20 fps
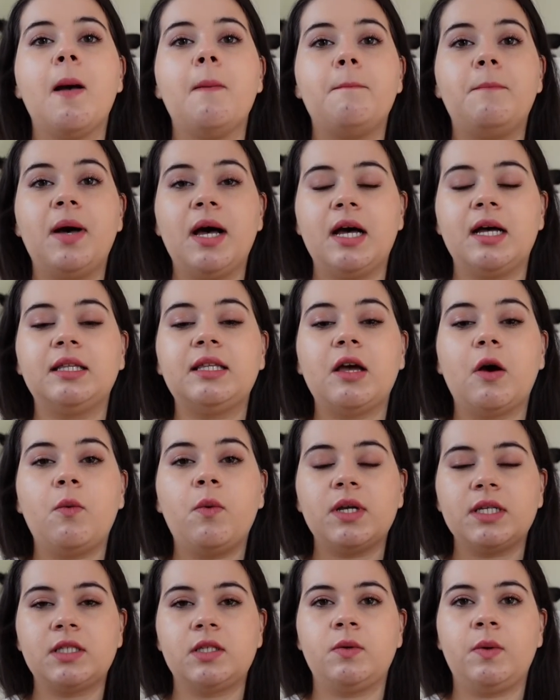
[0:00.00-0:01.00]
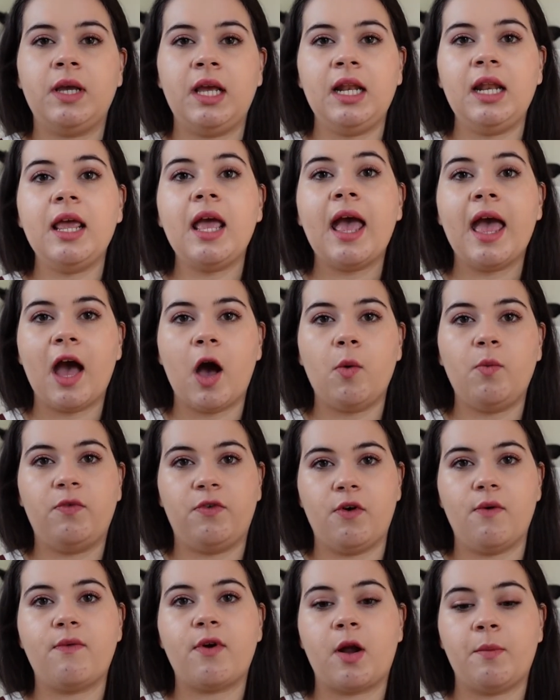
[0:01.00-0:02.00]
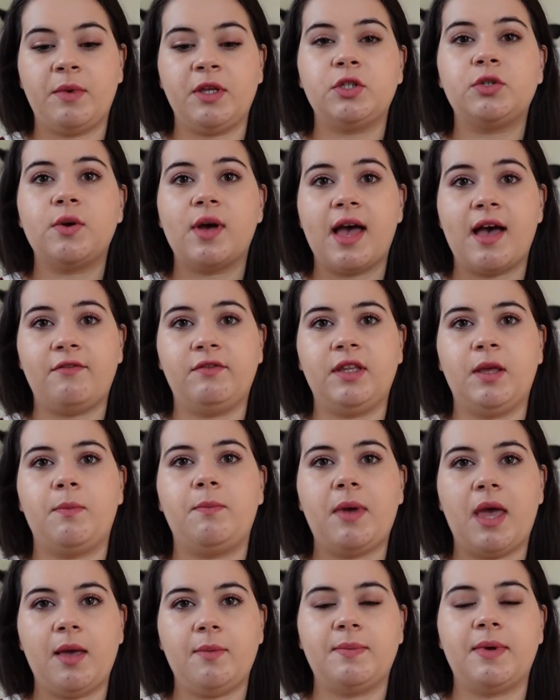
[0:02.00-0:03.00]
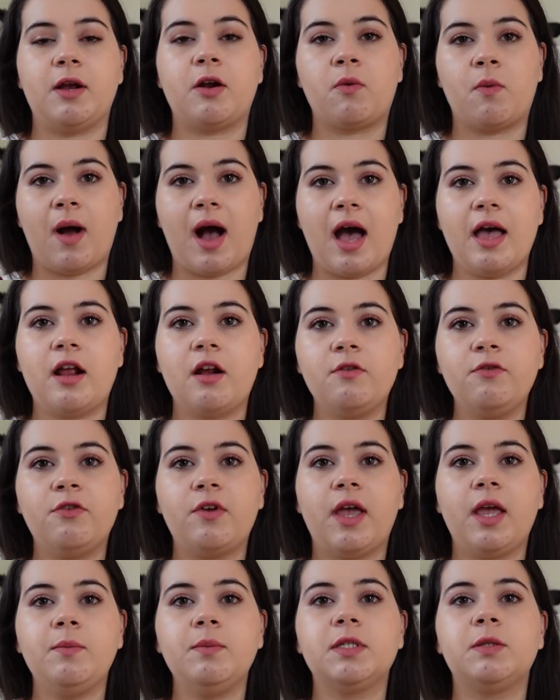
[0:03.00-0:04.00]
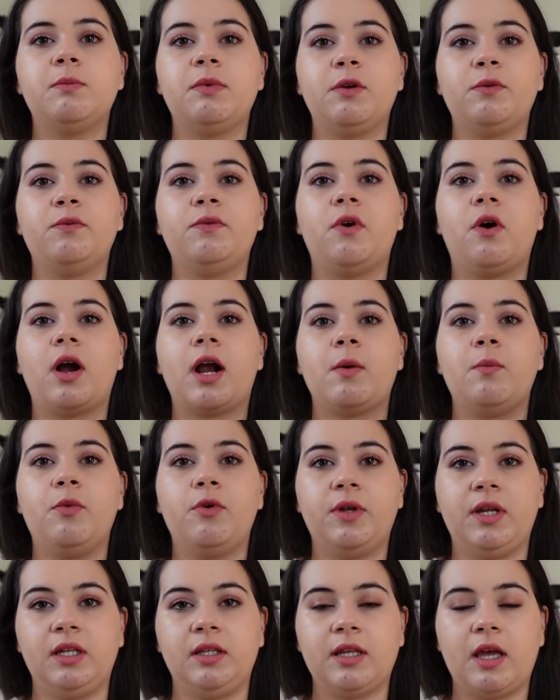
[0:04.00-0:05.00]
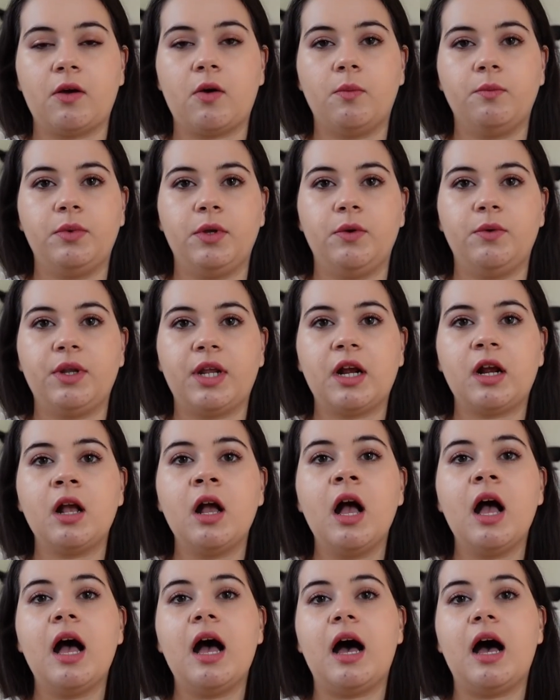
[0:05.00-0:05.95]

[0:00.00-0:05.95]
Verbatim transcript: But it was really helpful for me to have the paper wireframes before putting the computer.